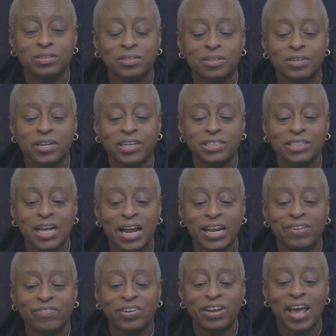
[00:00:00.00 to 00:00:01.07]
that it's not
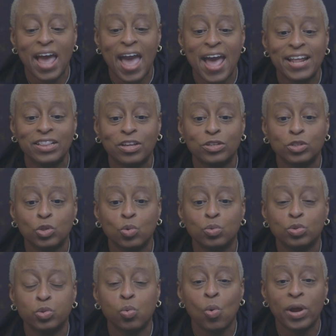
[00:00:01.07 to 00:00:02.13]
even at the
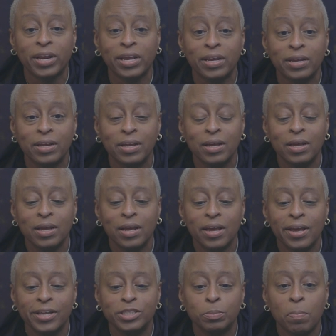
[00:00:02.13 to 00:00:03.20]
220.
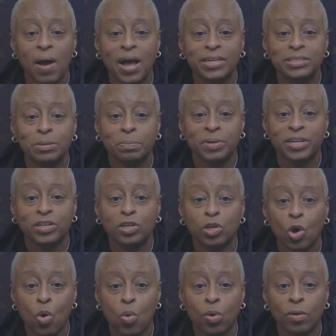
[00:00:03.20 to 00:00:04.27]
It's possibly
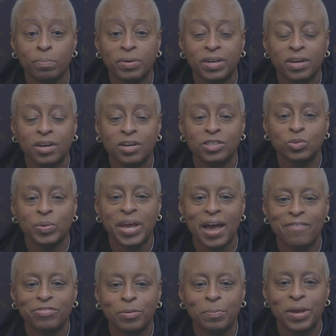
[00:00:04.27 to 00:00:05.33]
lower because we
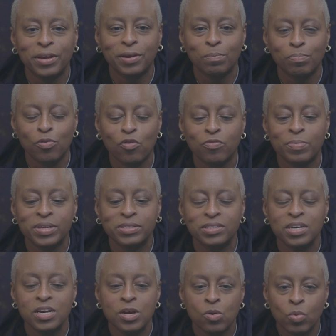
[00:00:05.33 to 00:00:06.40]
have to make improvements.
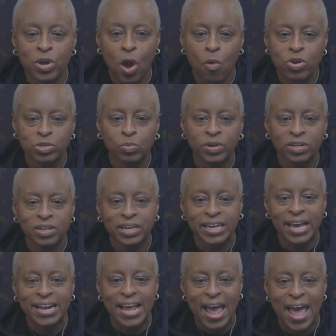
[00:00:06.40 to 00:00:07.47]
We always want to look
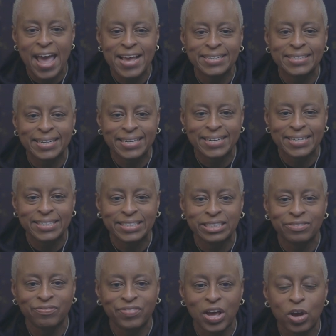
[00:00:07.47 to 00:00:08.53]
at as is
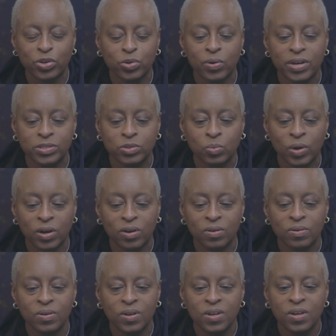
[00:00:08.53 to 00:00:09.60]
value as
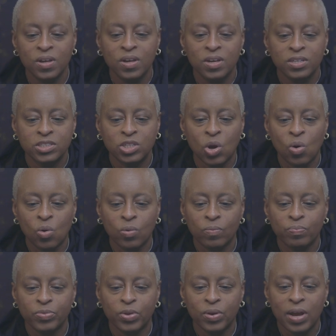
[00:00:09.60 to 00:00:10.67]
well. So
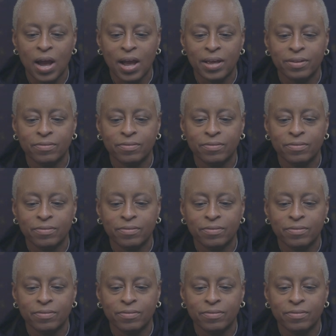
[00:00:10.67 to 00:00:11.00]
you got